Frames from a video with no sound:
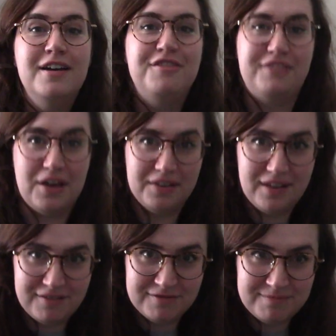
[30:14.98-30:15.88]
felt
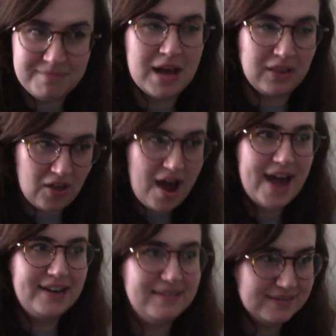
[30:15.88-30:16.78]
a
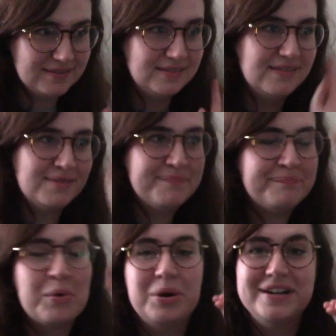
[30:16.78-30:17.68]
lot
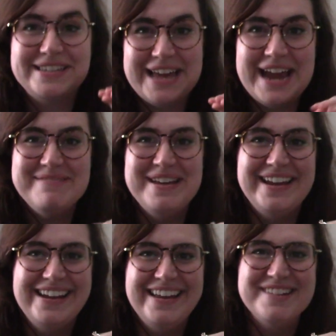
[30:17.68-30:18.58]
more
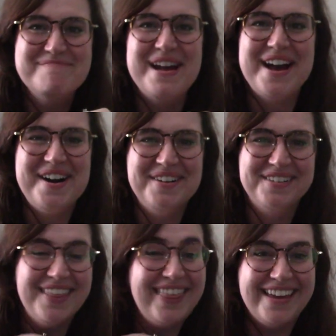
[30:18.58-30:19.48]
excitement
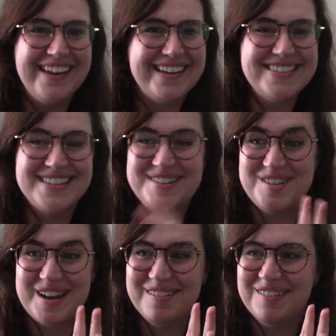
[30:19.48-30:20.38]
about things in
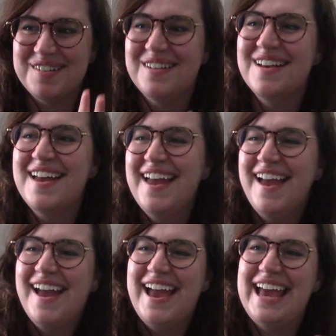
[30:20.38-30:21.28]
general.
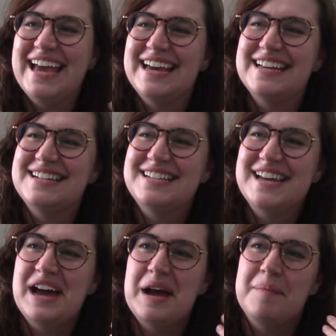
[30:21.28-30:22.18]
And
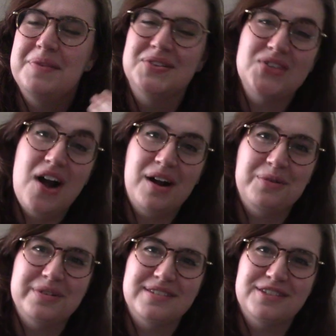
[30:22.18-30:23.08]
the sock
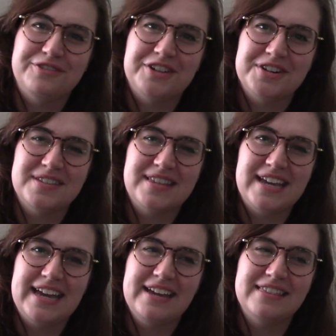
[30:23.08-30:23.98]
was the first
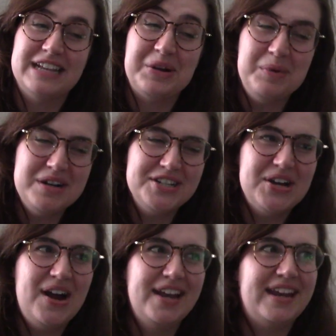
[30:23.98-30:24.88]
thing that I worked
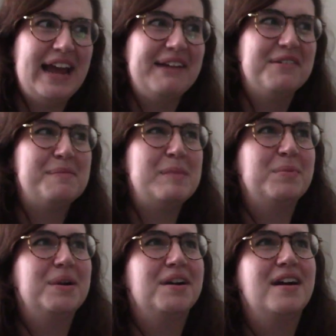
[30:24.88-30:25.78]
on, and I
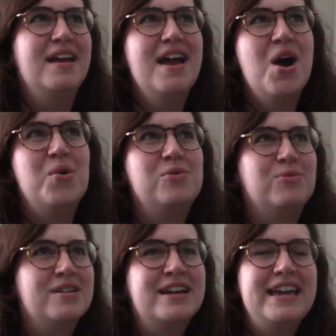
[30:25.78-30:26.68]
remember
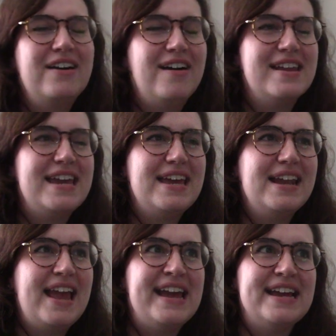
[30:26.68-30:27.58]
working on
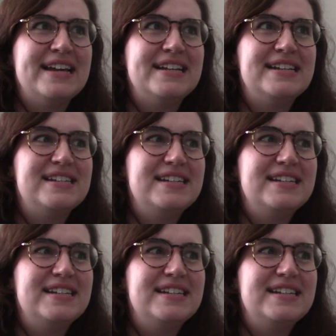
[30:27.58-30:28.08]
it and